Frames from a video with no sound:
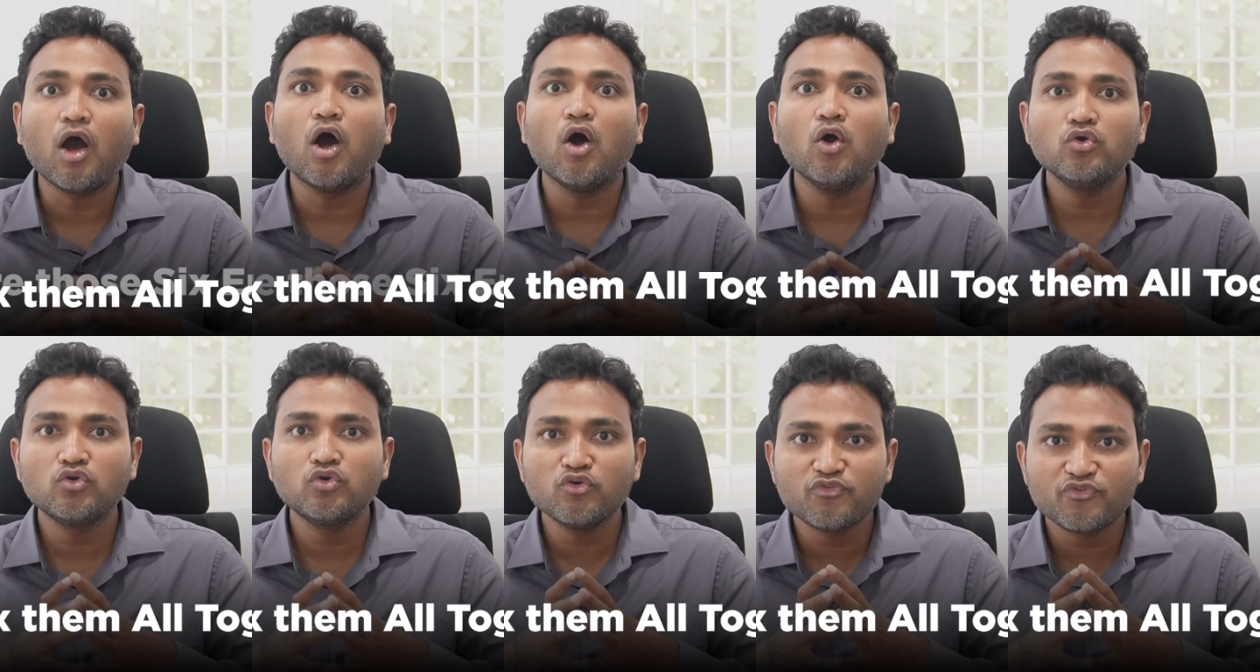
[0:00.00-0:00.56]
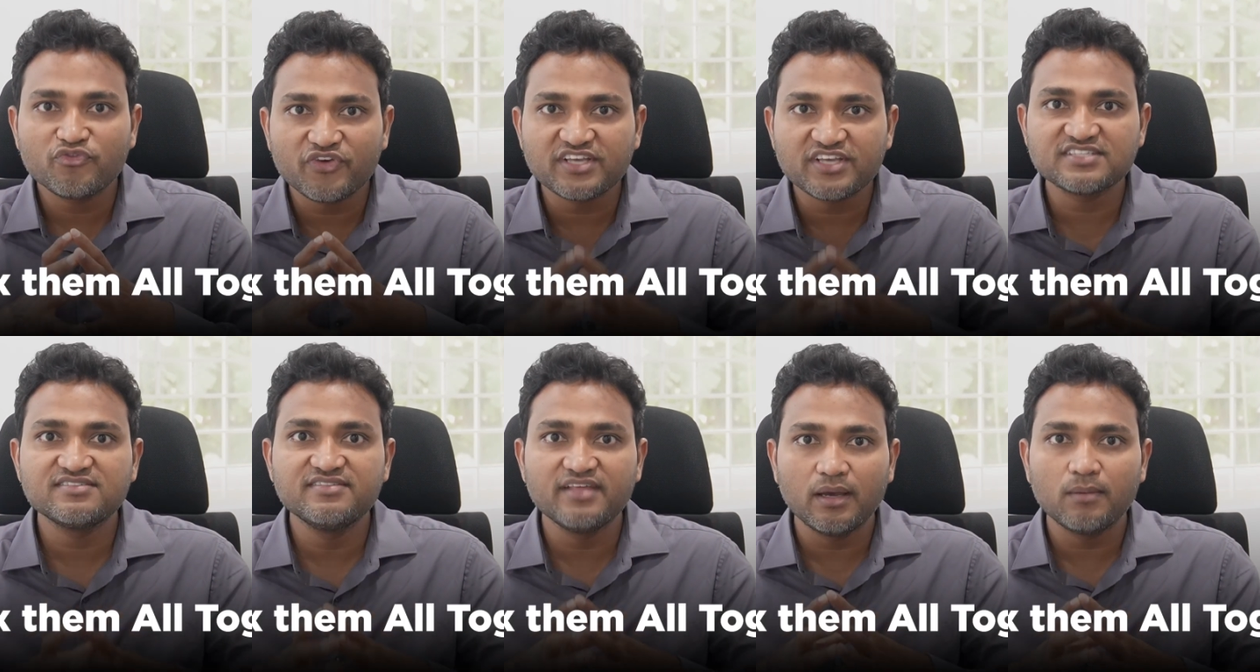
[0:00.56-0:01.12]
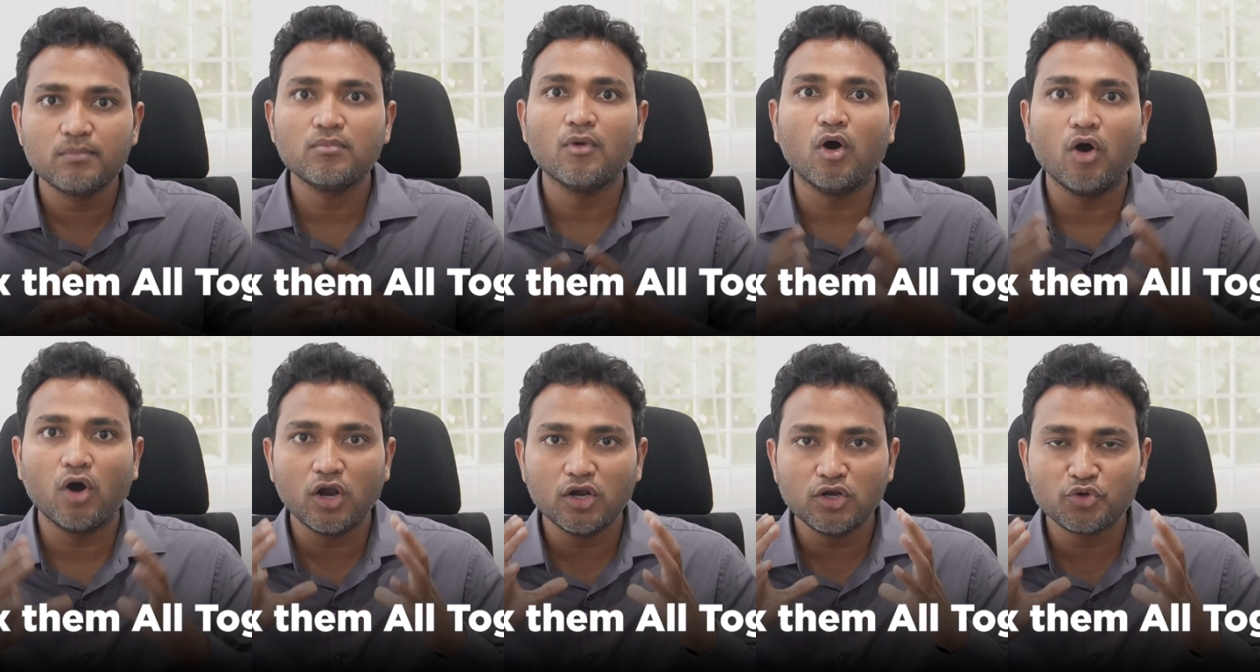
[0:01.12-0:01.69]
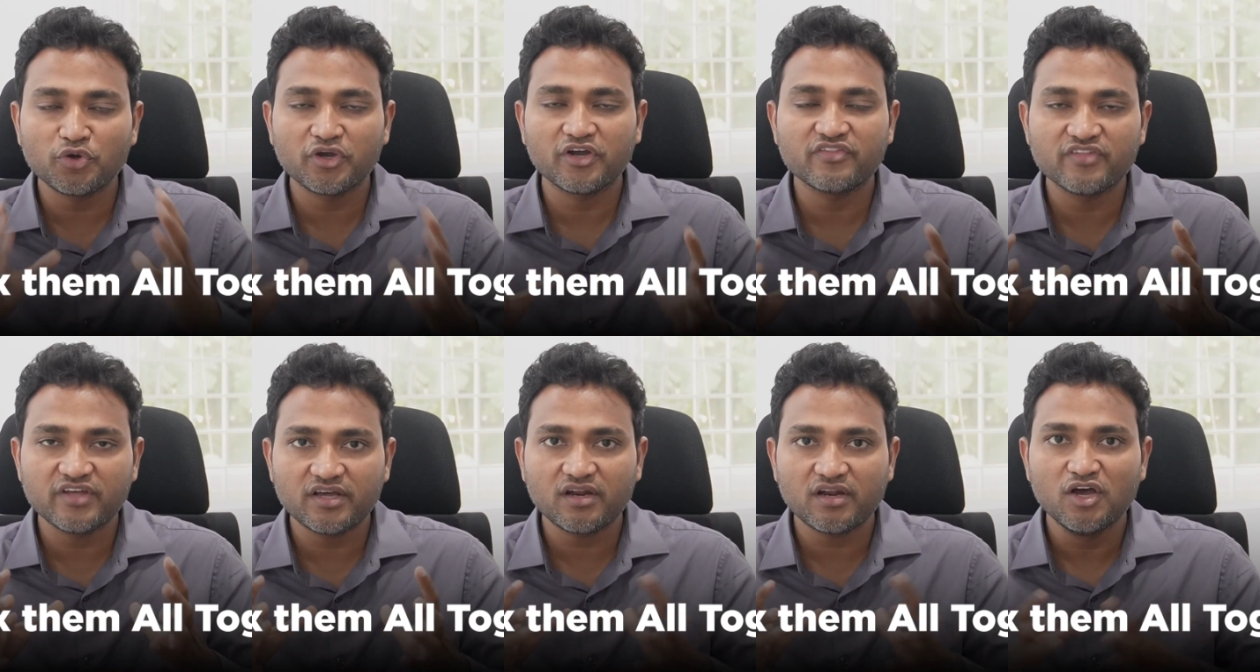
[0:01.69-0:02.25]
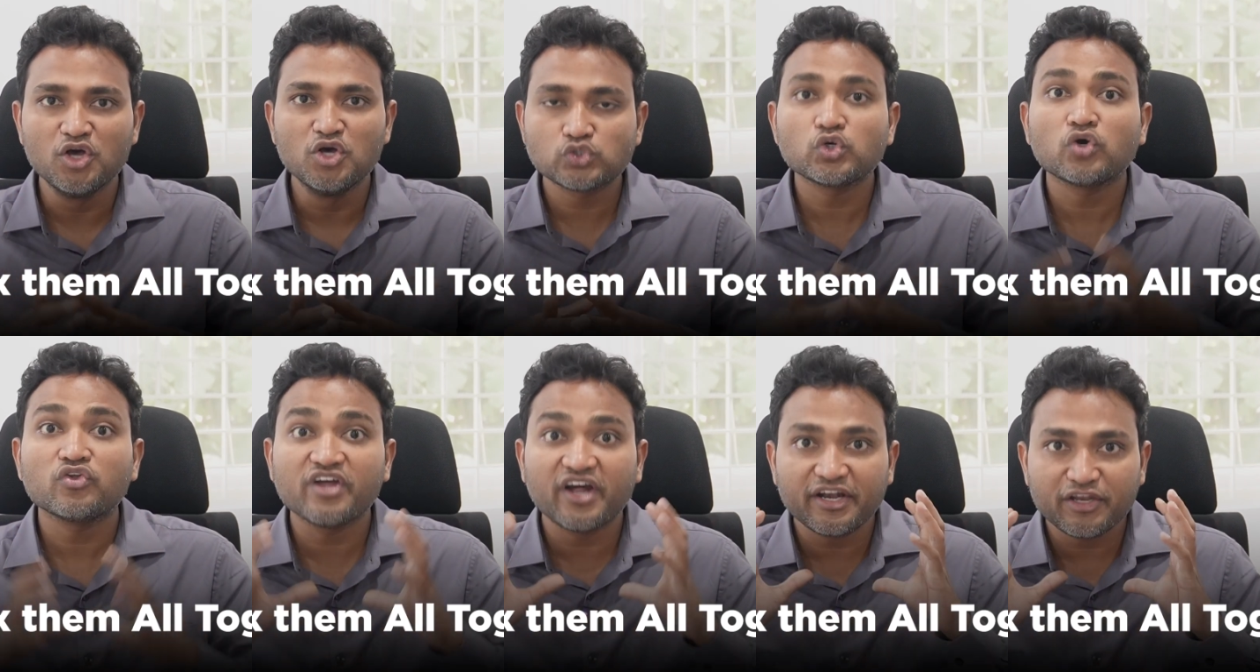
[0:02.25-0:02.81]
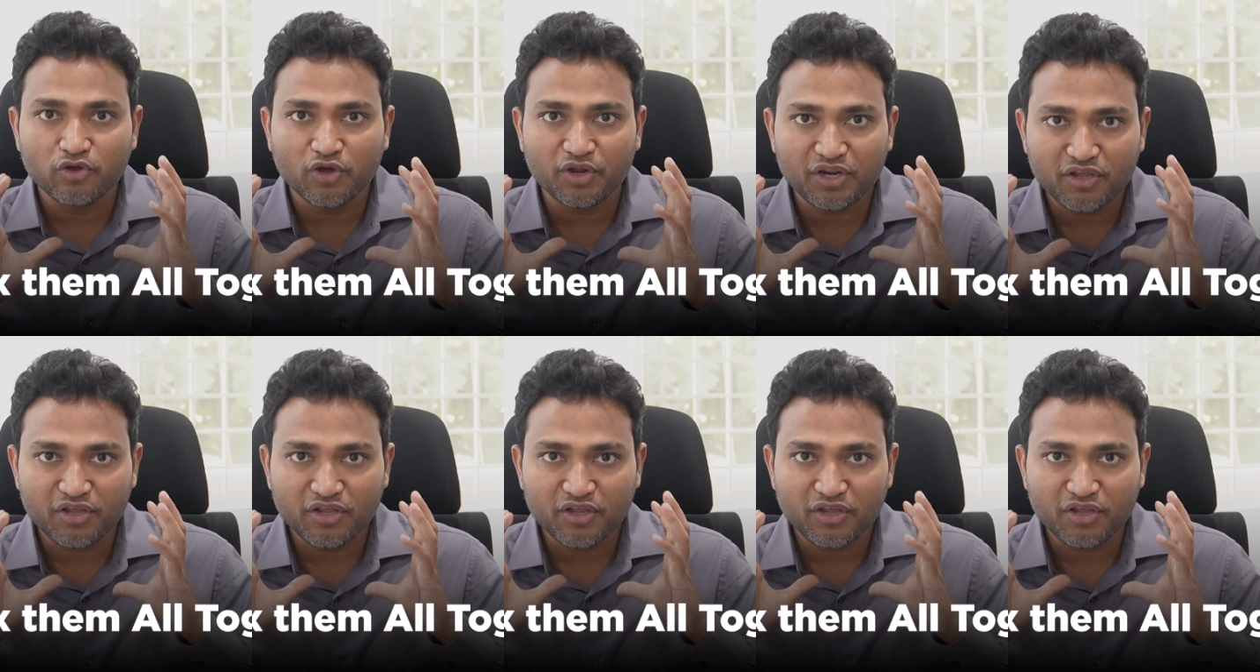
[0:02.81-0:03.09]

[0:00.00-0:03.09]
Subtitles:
how to fix them all together so that your